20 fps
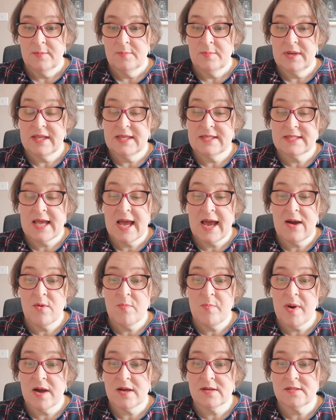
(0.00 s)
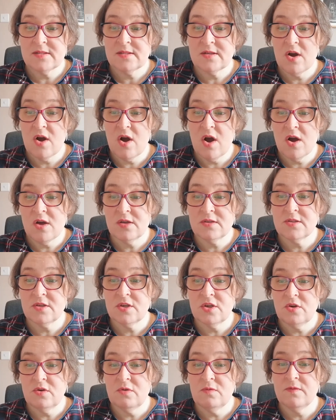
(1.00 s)
Please help us to
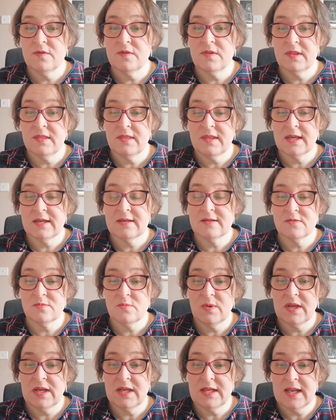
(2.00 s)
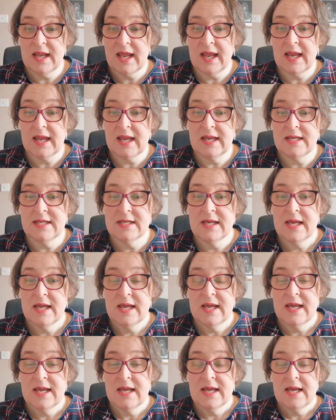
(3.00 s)
ask you for the things we need.
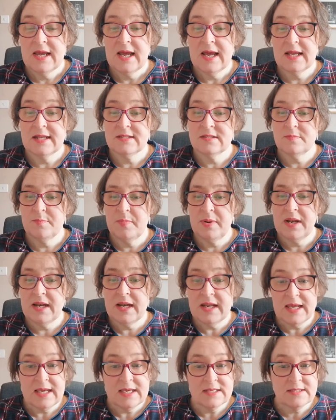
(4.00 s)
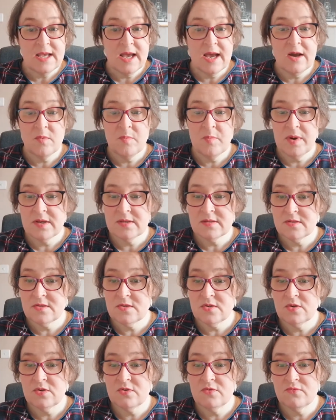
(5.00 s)
And please help us
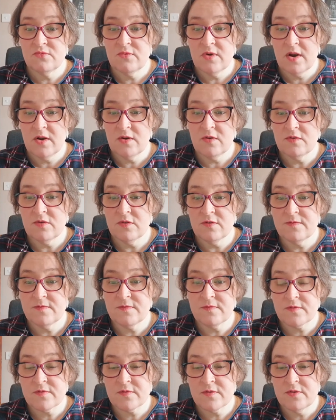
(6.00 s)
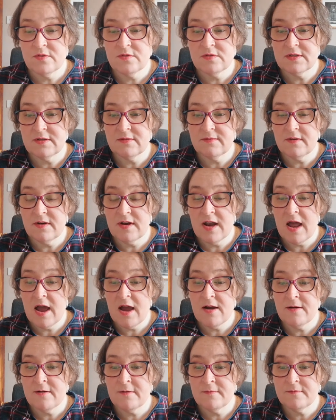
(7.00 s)
to grow the fruits of
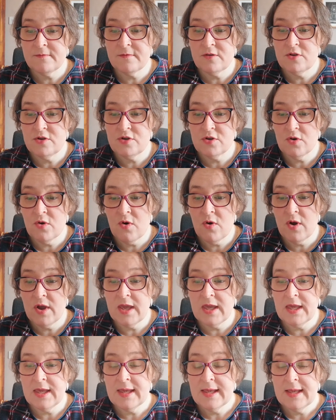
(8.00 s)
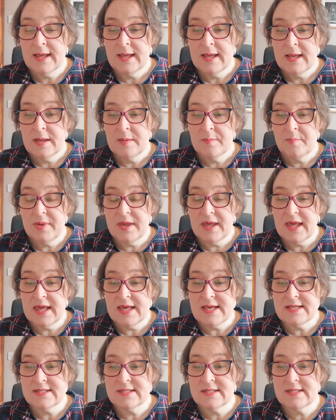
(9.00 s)
love, joy,
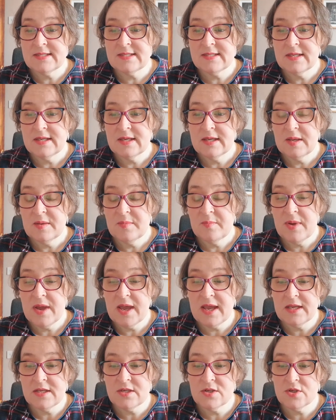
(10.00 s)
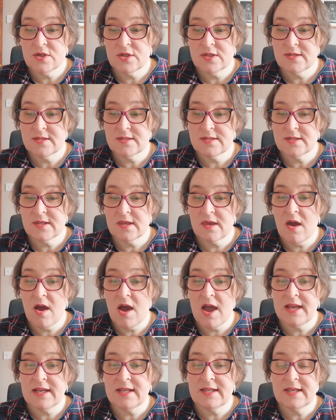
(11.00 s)
peace, patience,
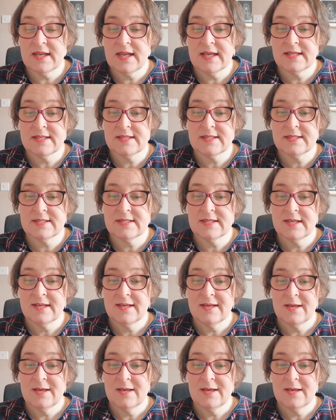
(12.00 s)
kindness,